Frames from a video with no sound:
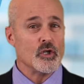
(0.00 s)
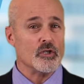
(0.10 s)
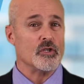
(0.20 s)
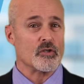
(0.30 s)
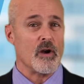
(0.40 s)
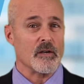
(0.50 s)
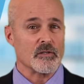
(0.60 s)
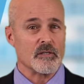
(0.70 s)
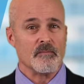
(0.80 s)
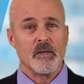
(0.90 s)
should you
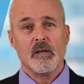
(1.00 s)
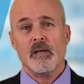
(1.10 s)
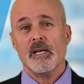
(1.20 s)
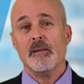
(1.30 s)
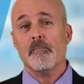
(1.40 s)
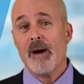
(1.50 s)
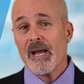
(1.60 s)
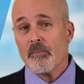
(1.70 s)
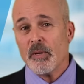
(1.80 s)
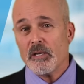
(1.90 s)
trust? In
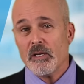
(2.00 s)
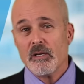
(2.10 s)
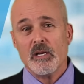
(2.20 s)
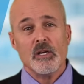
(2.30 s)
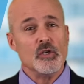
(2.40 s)
my opinion,